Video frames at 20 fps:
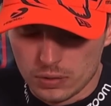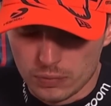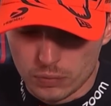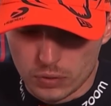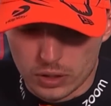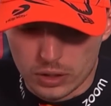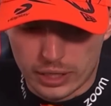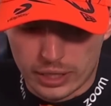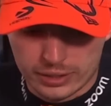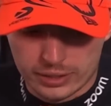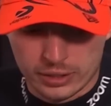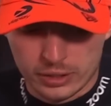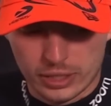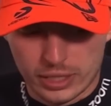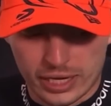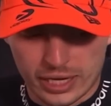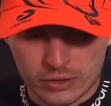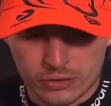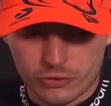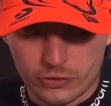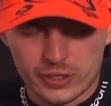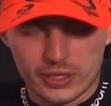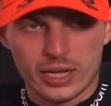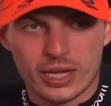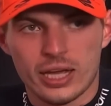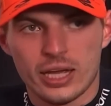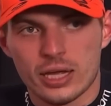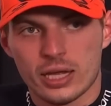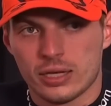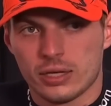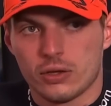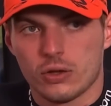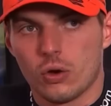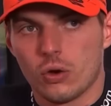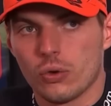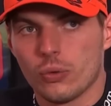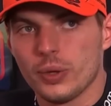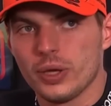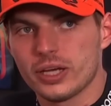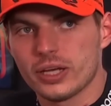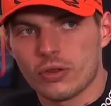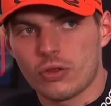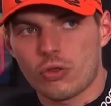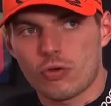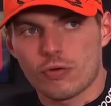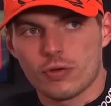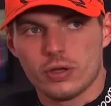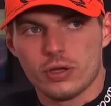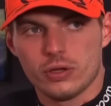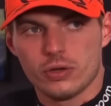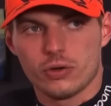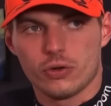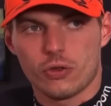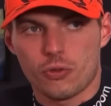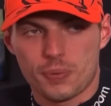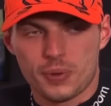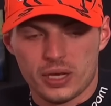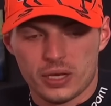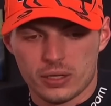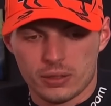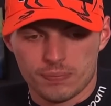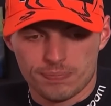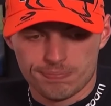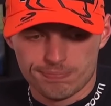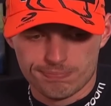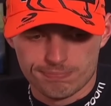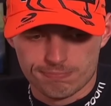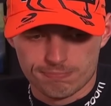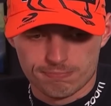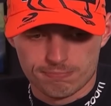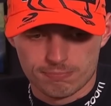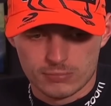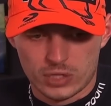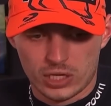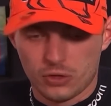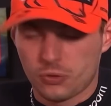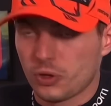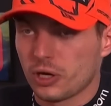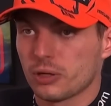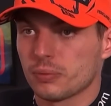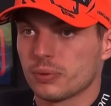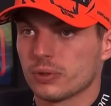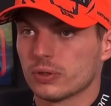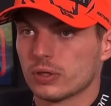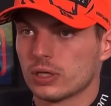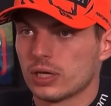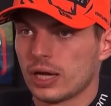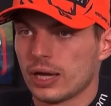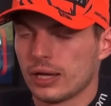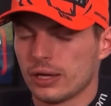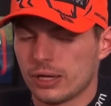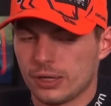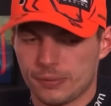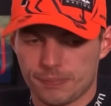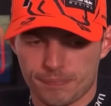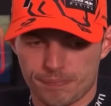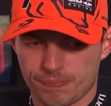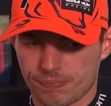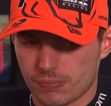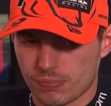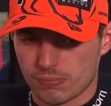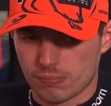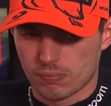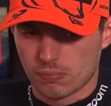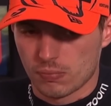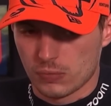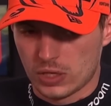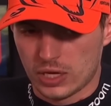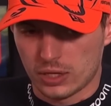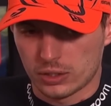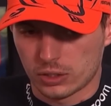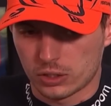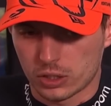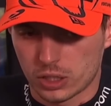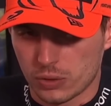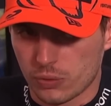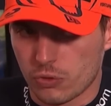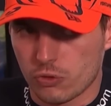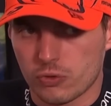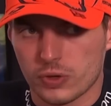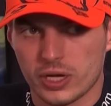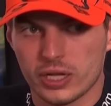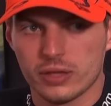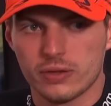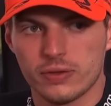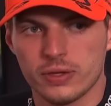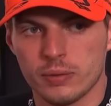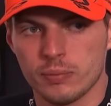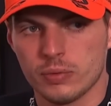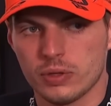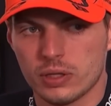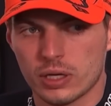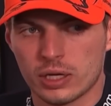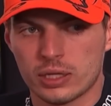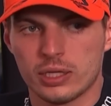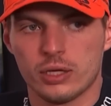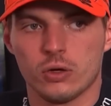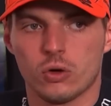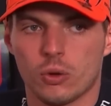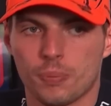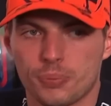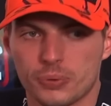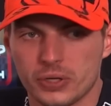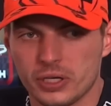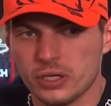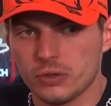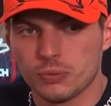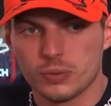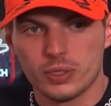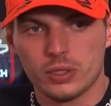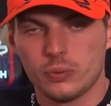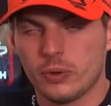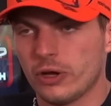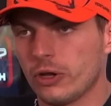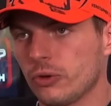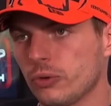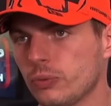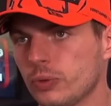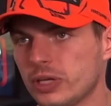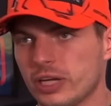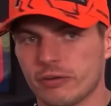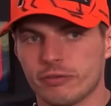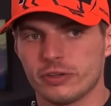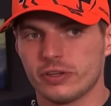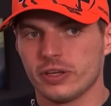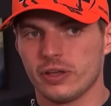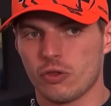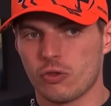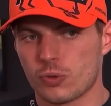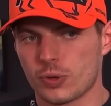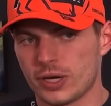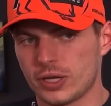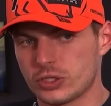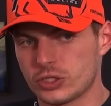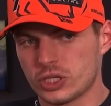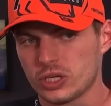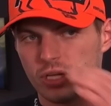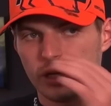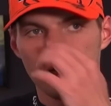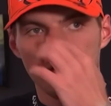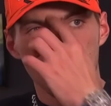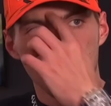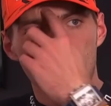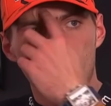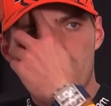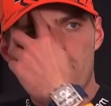Well, I think again today and the whole weekend, so, you know, it's been incredible. The car was great. The team, I think, operated really well with everything, strategy,